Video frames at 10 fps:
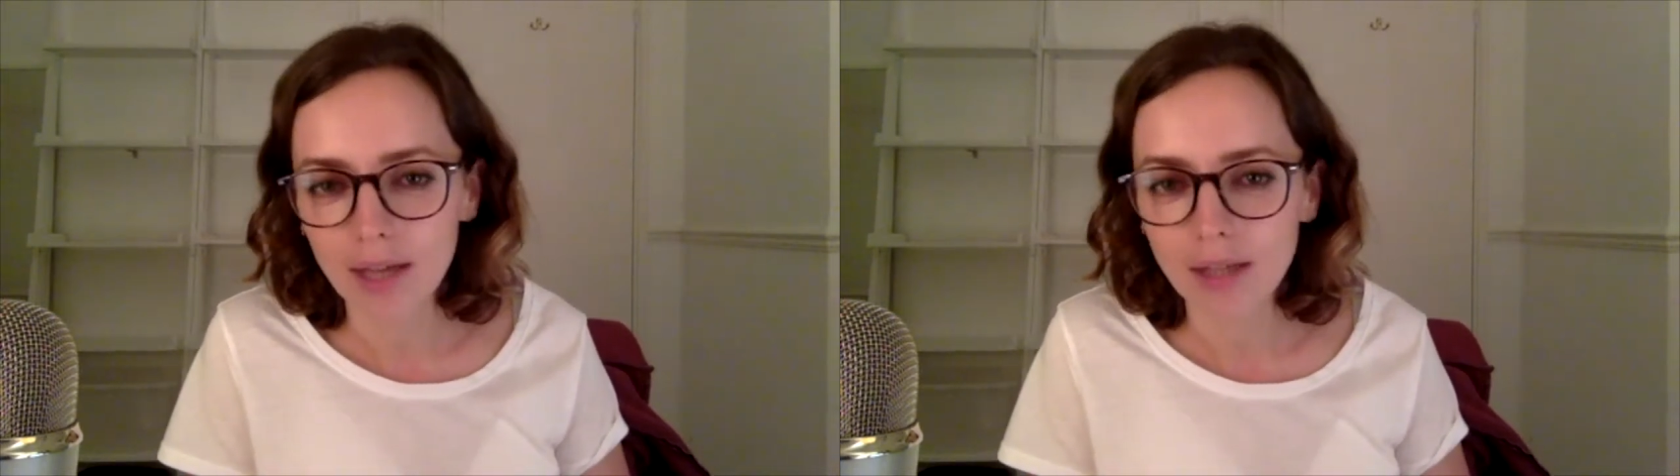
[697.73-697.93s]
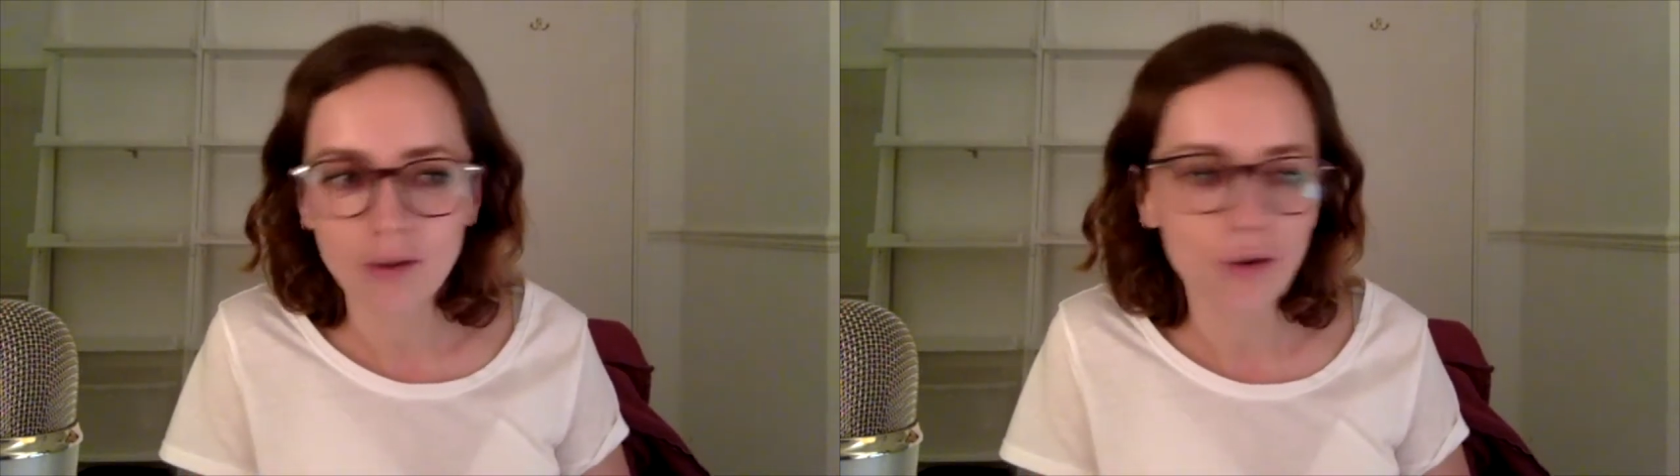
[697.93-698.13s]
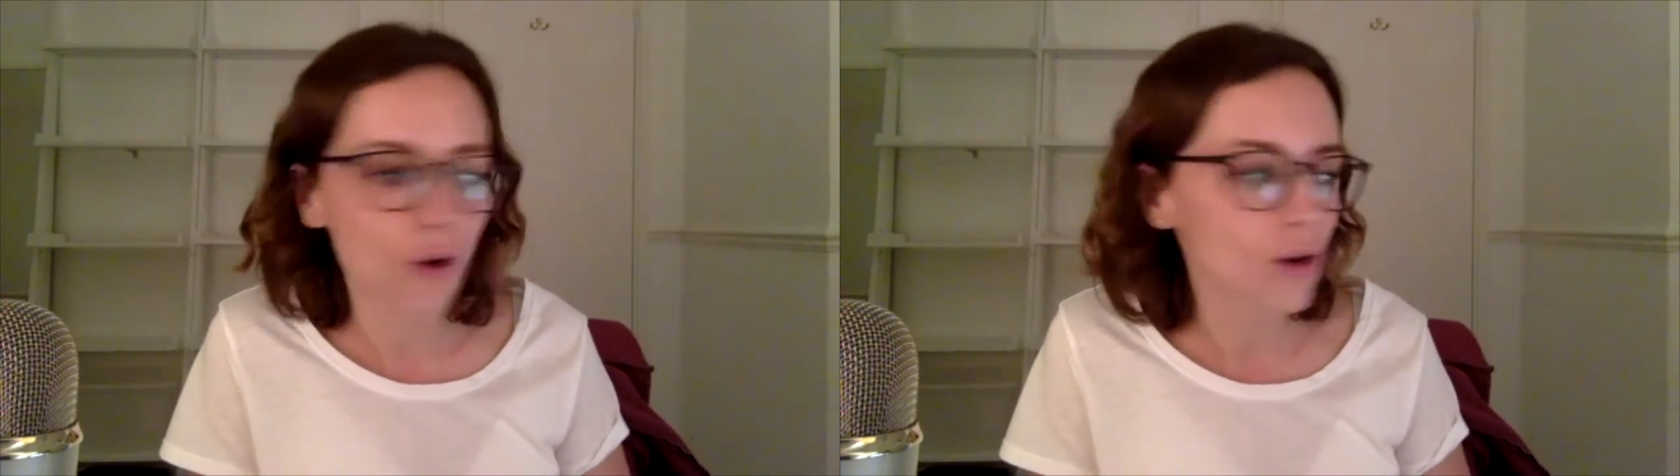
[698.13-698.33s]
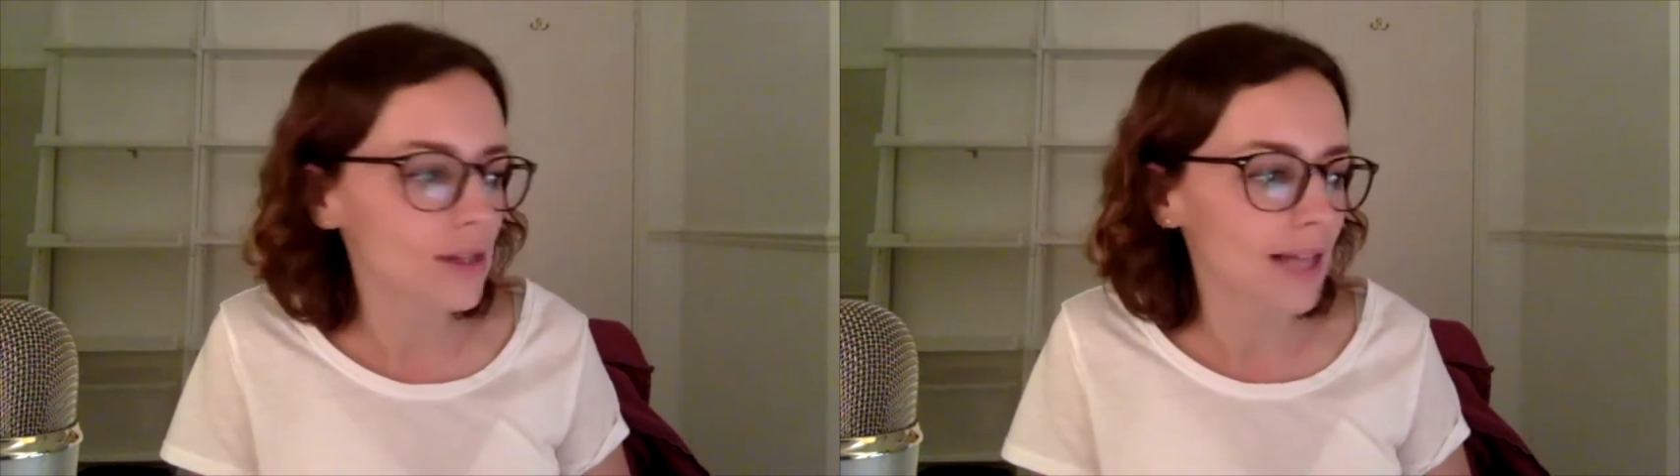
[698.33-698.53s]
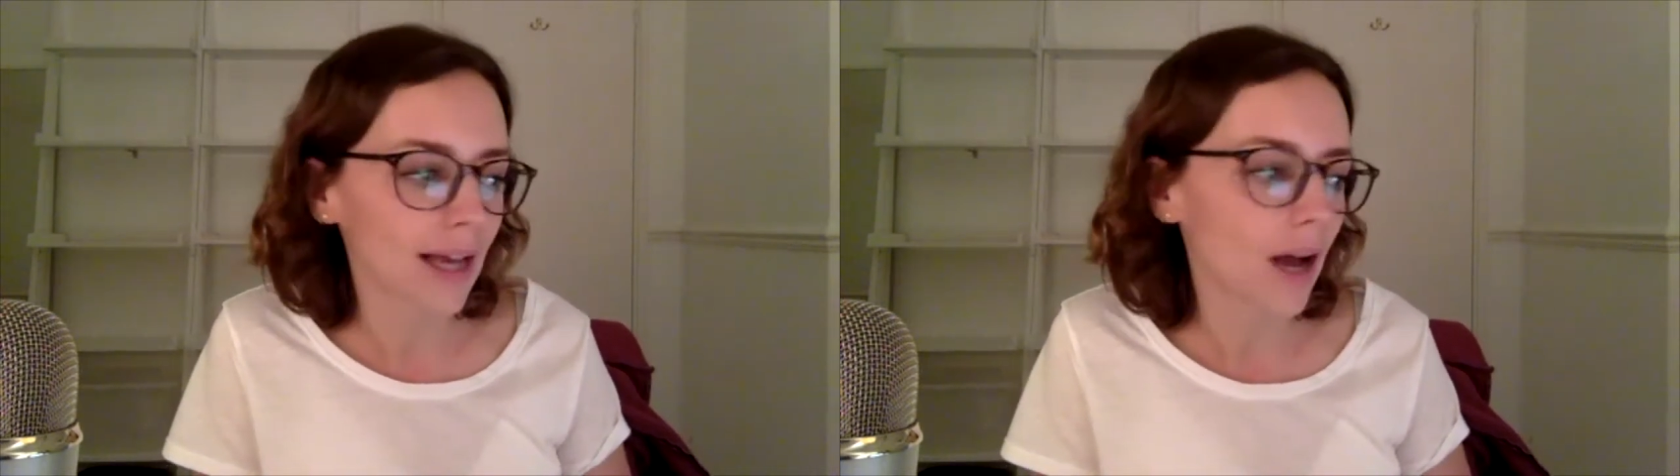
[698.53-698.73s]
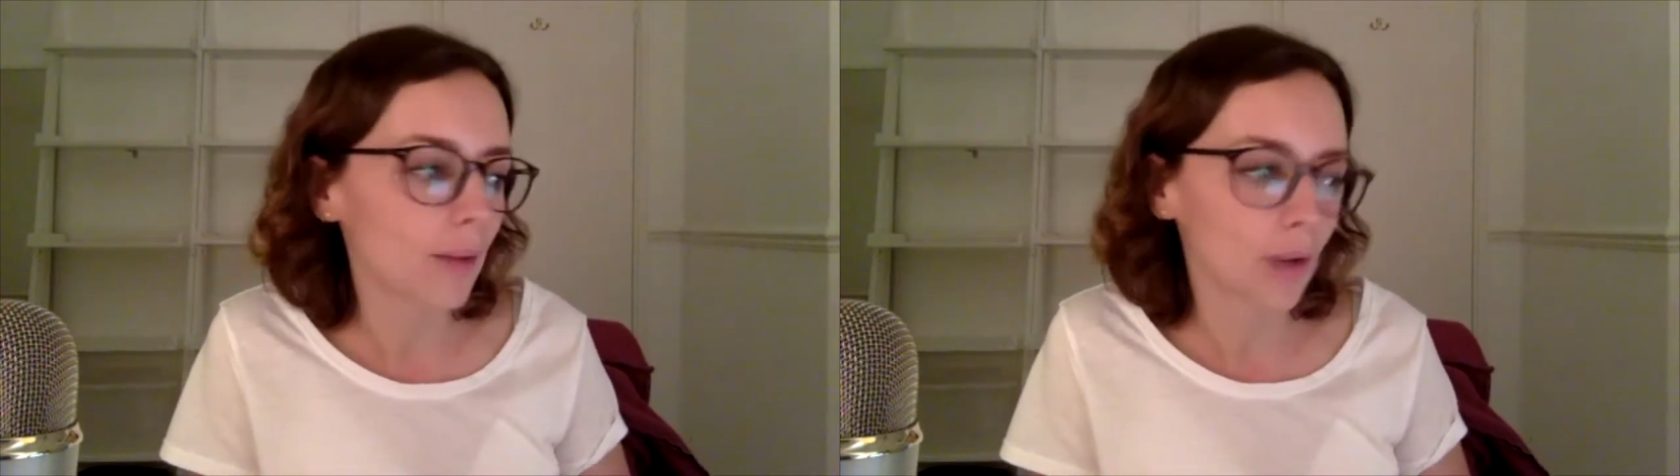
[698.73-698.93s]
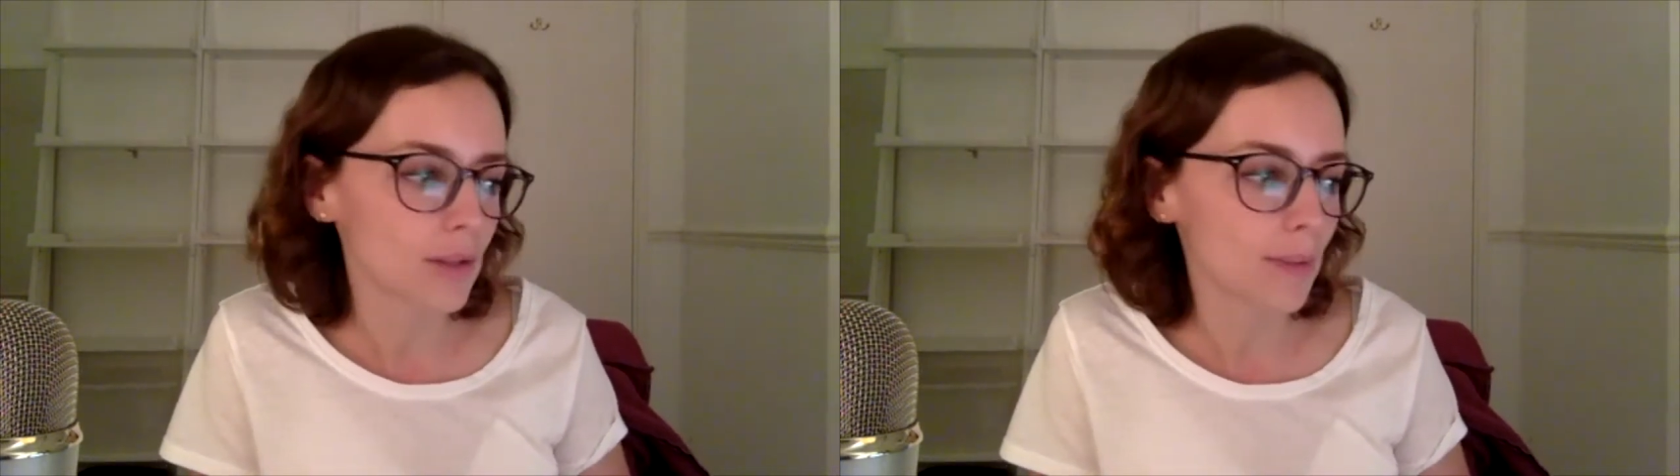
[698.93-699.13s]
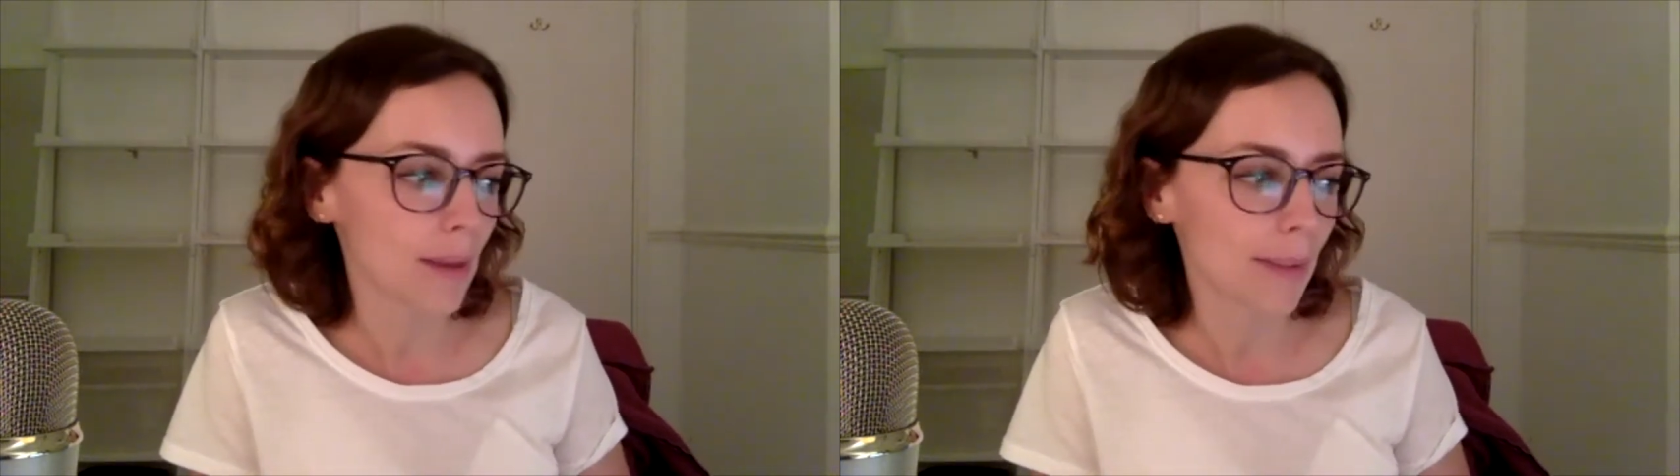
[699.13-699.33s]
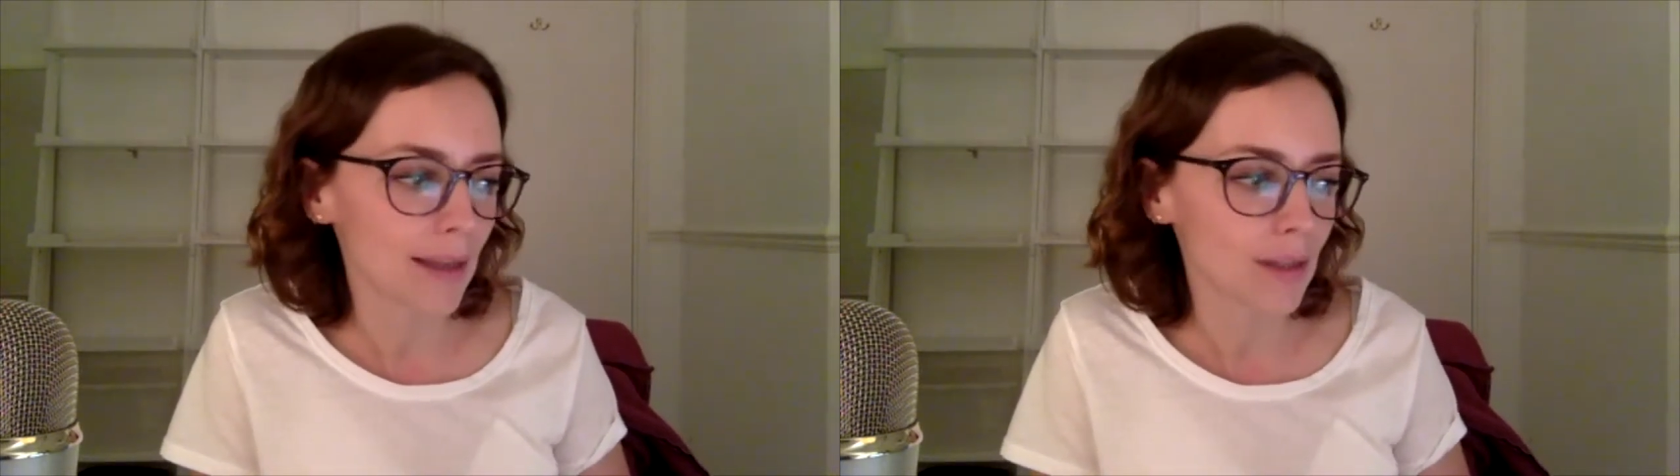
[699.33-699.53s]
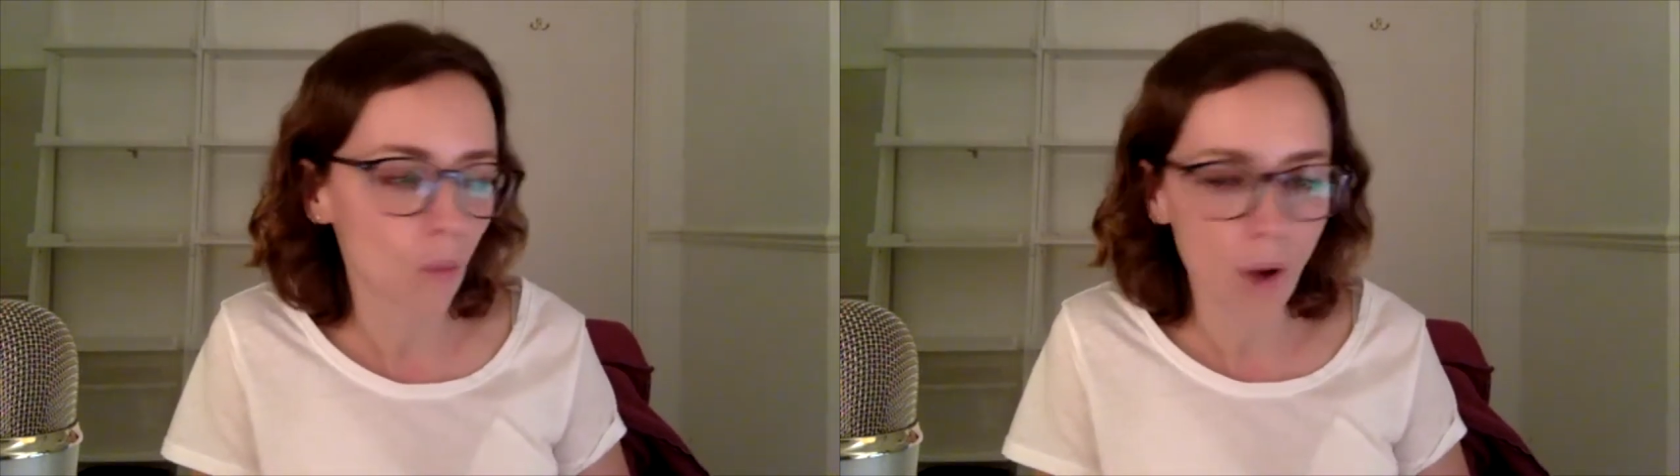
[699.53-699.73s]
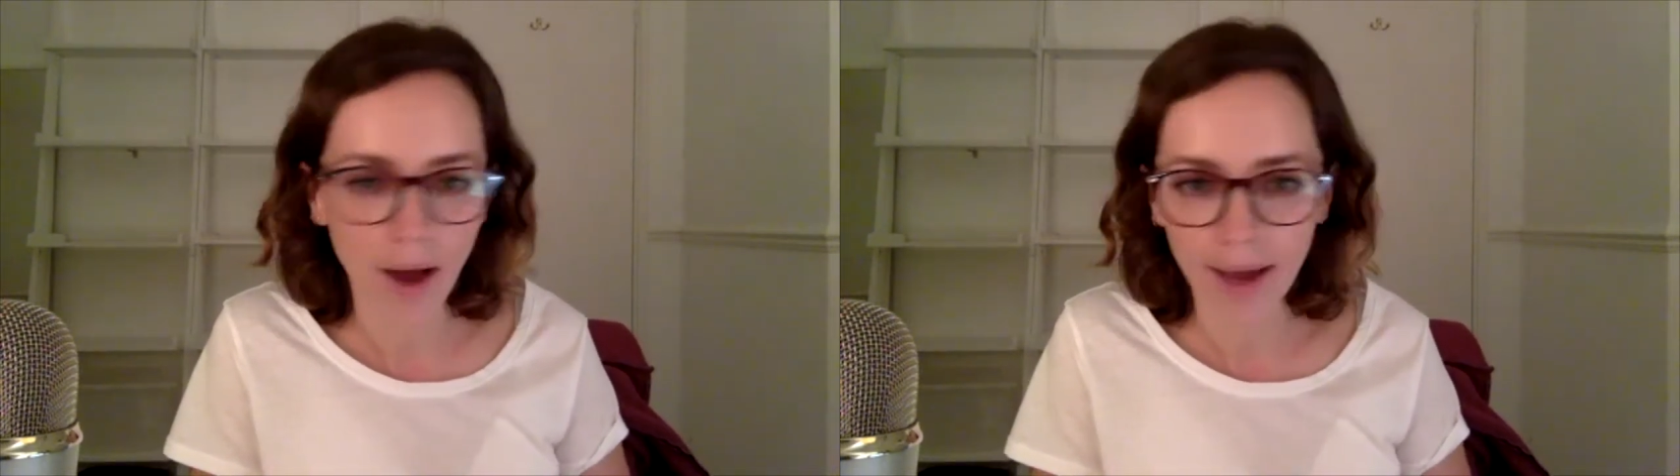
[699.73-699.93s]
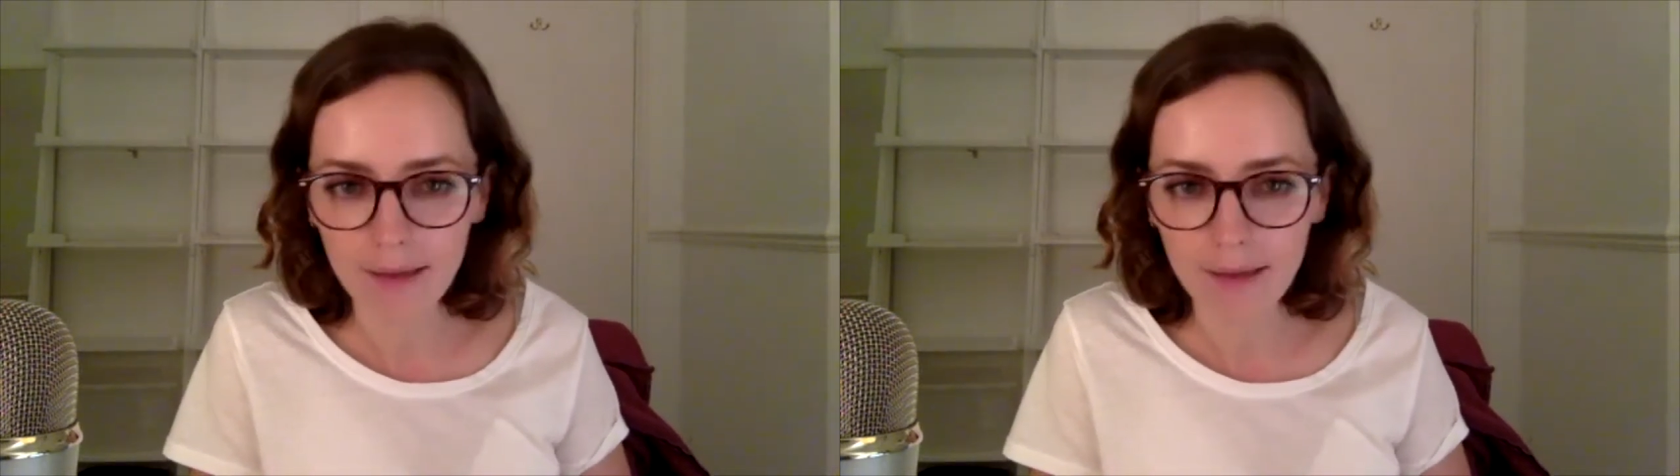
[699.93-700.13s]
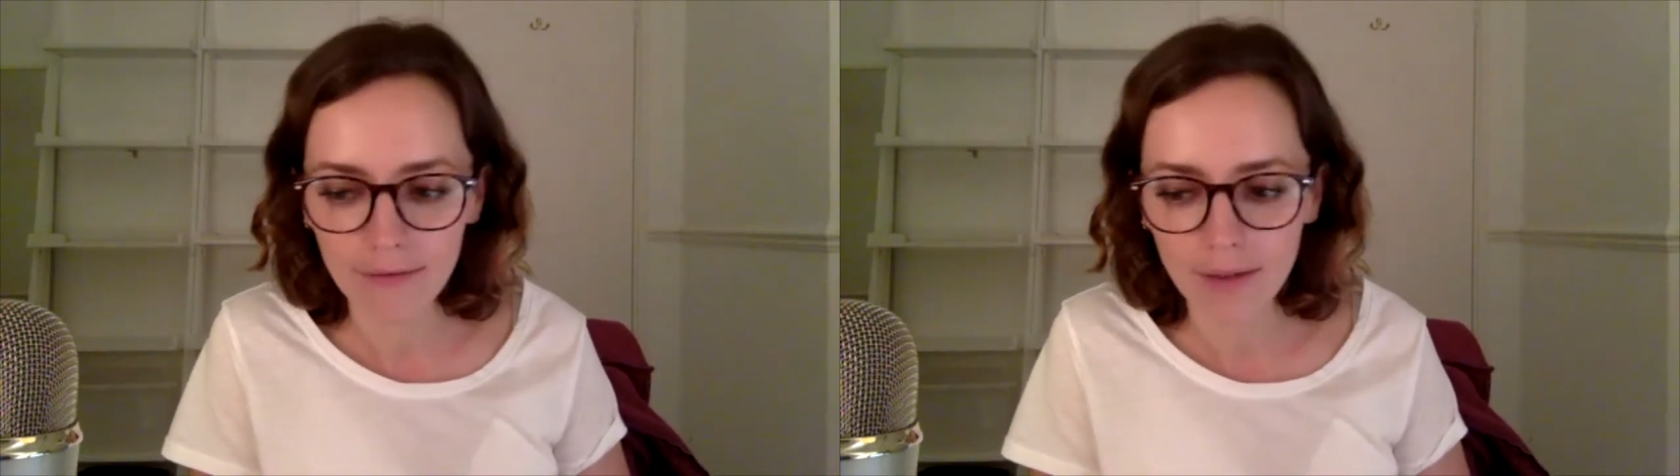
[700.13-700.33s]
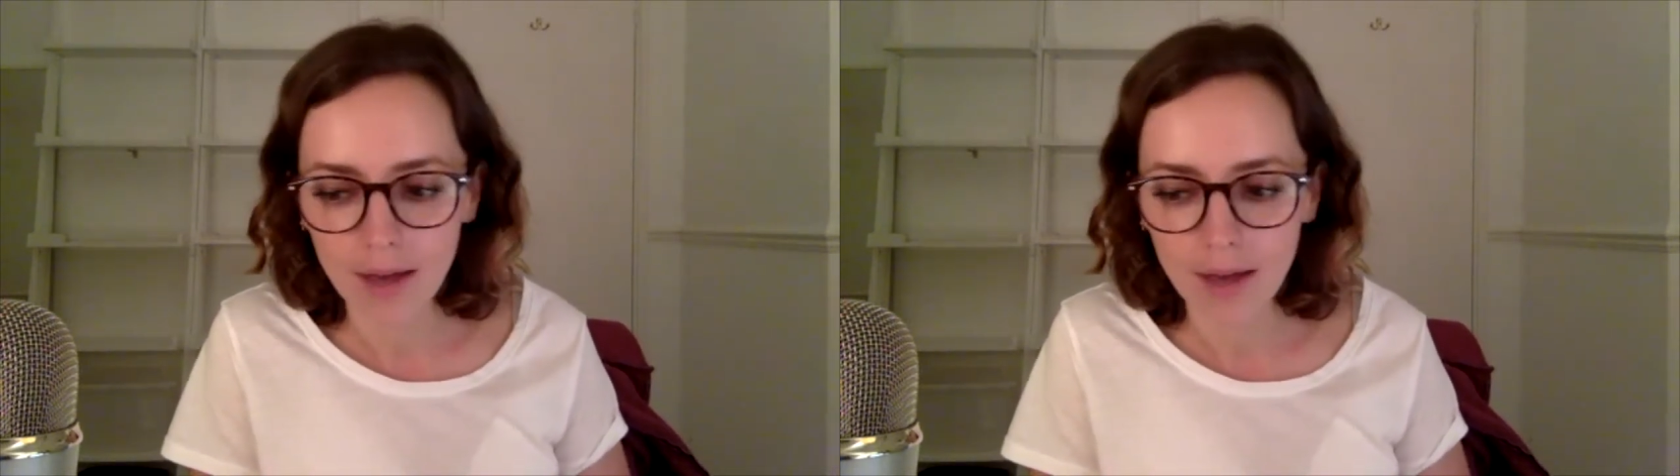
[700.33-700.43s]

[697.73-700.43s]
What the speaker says: So not like I'm going to be a better wife.